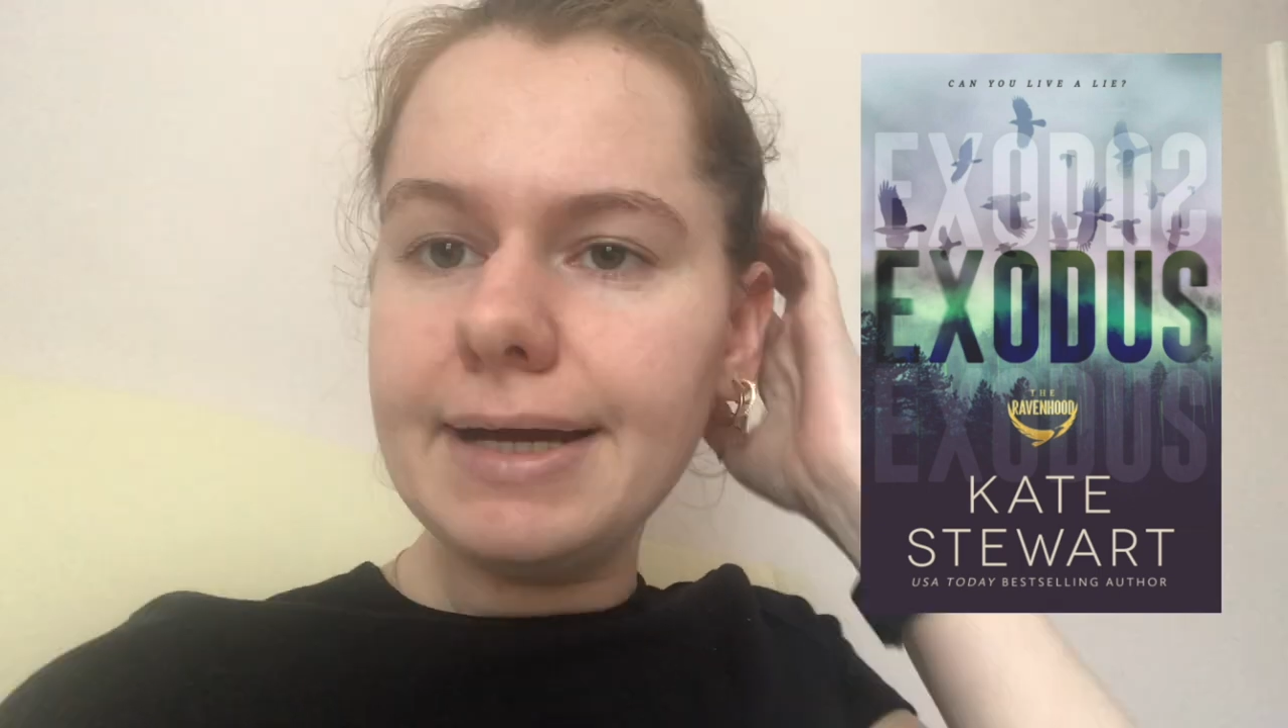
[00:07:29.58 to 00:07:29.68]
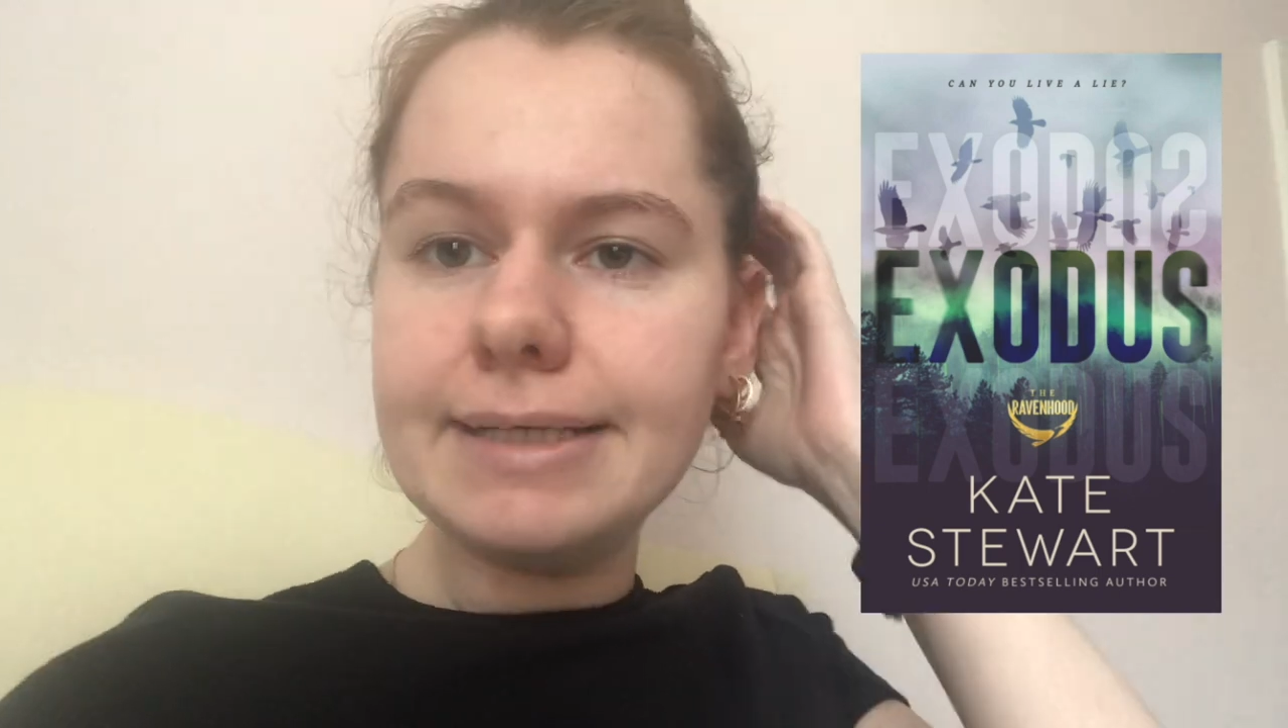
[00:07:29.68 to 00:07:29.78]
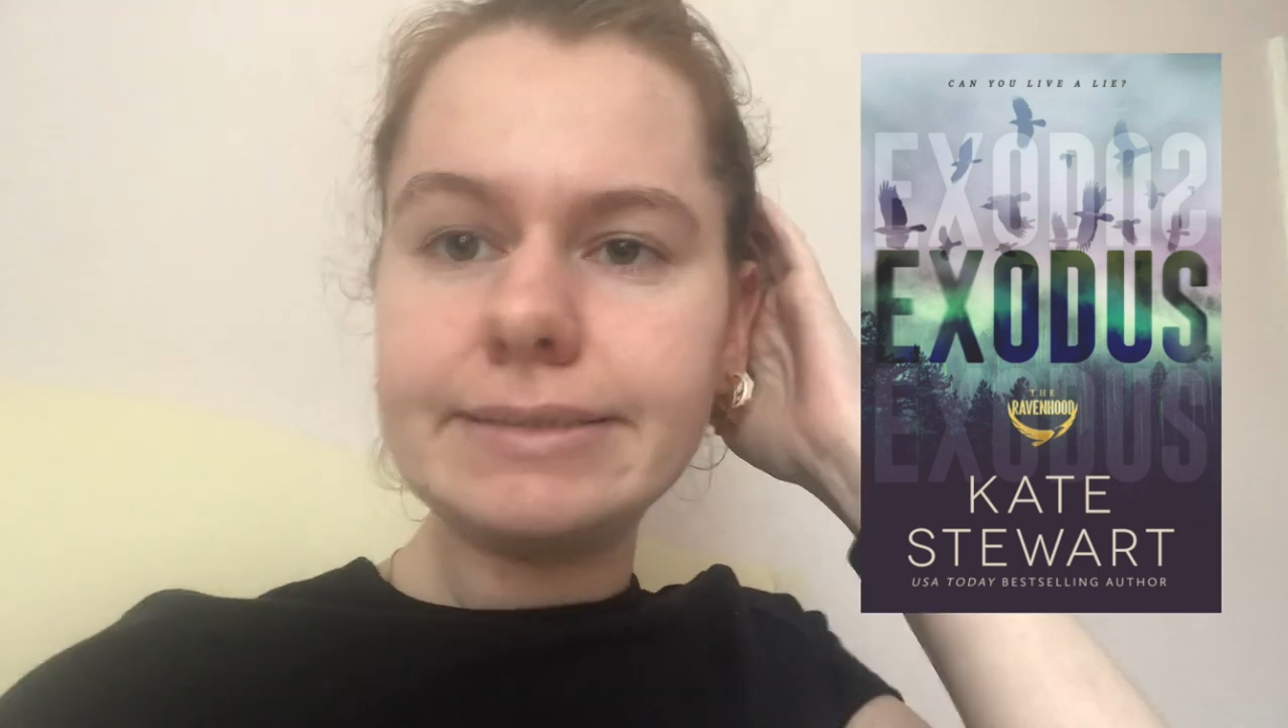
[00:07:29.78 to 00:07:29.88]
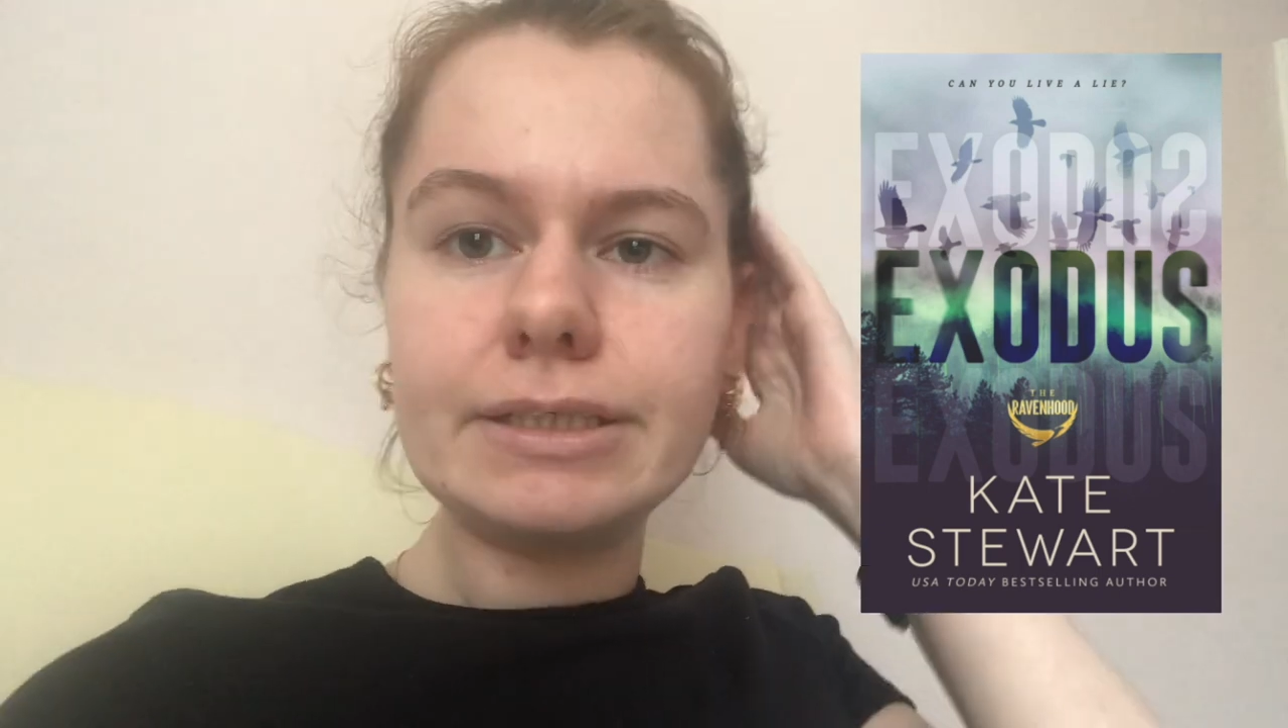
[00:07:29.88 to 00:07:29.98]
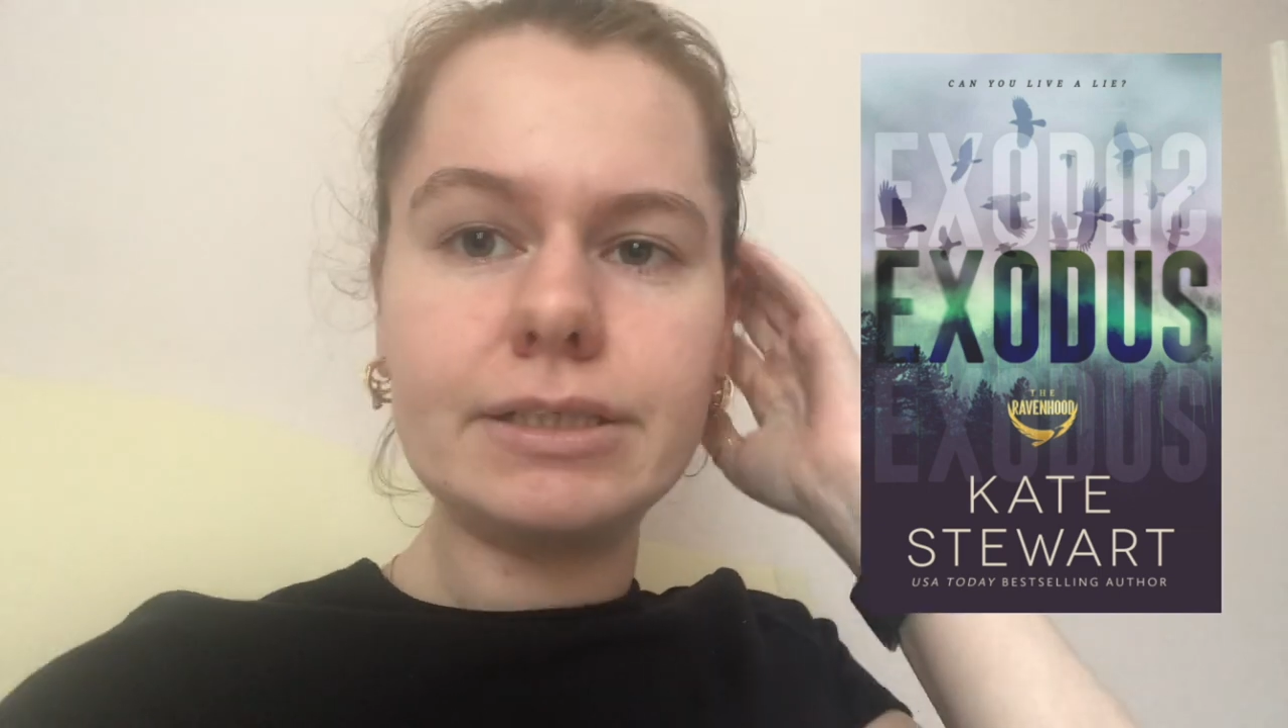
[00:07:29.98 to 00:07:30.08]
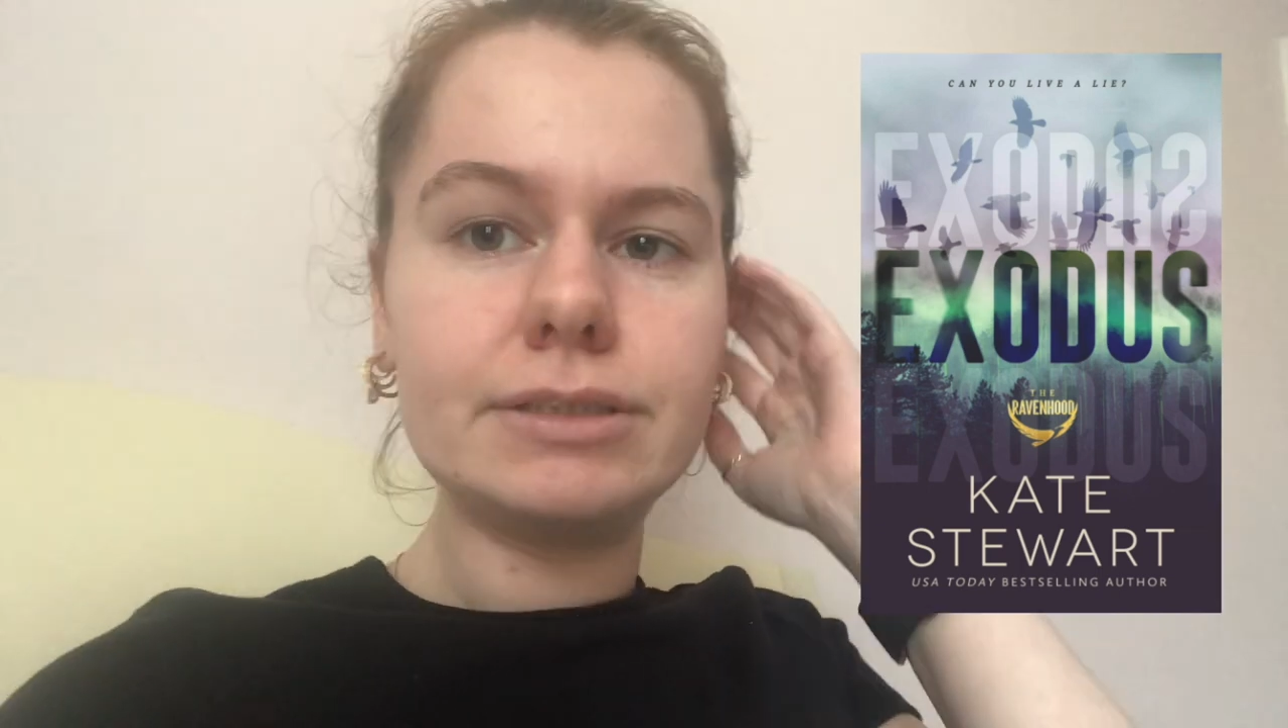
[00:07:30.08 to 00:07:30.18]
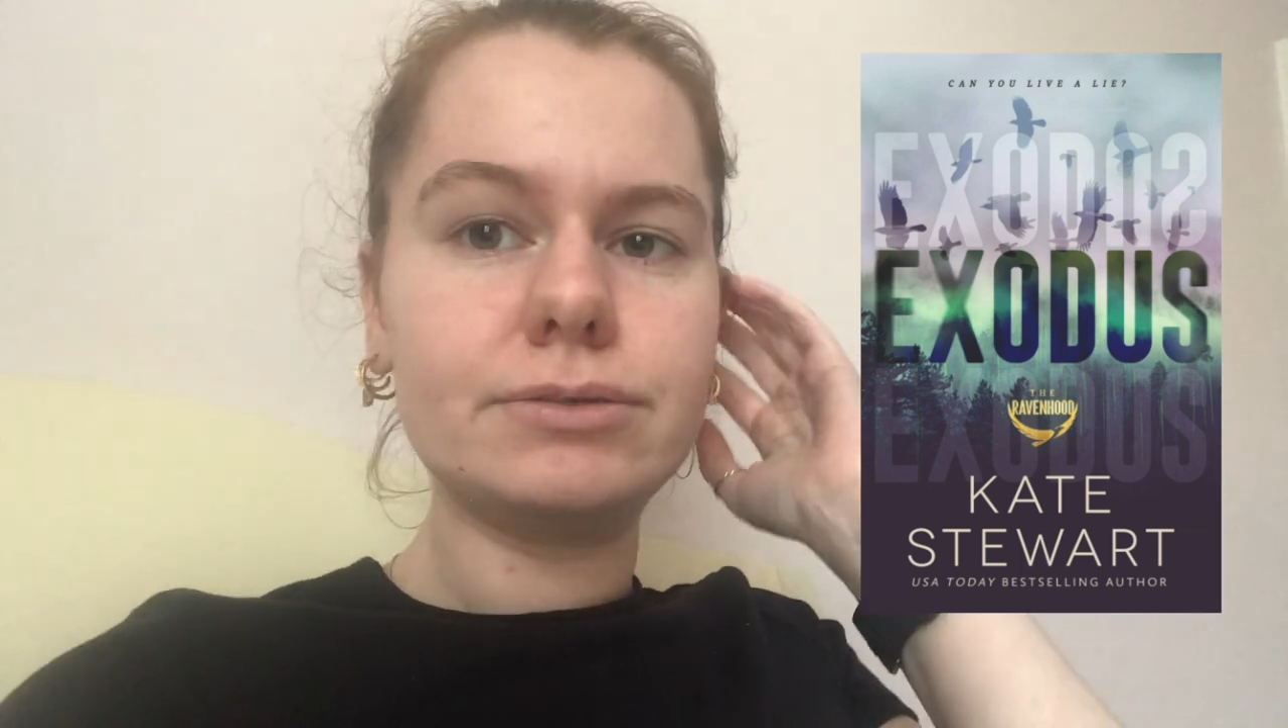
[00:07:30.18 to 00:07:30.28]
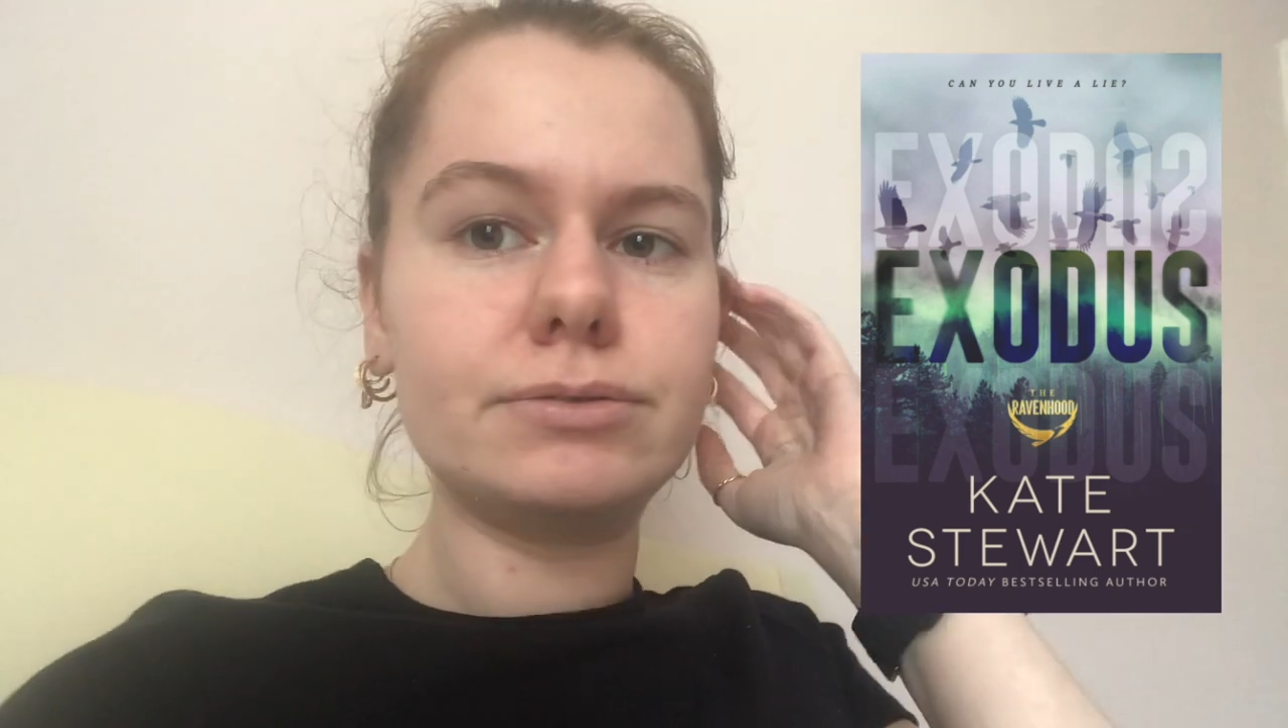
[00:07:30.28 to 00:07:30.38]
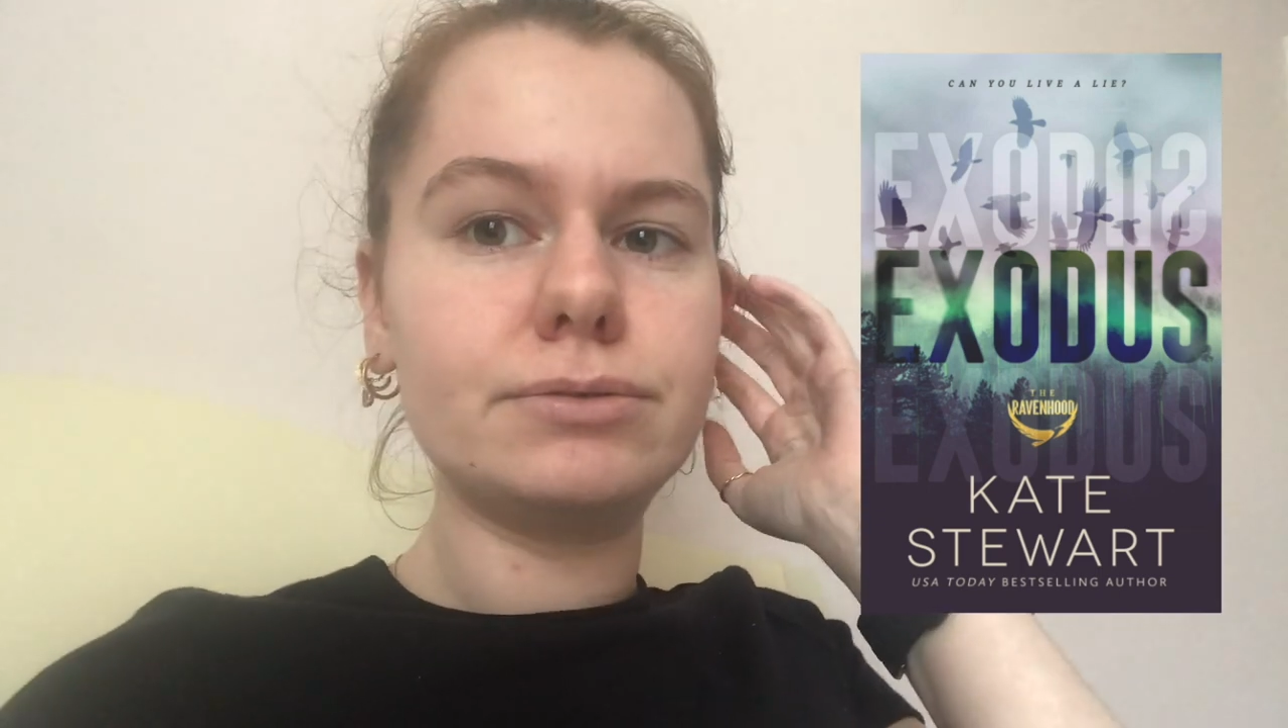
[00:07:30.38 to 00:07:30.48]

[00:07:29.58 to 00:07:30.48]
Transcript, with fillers: and I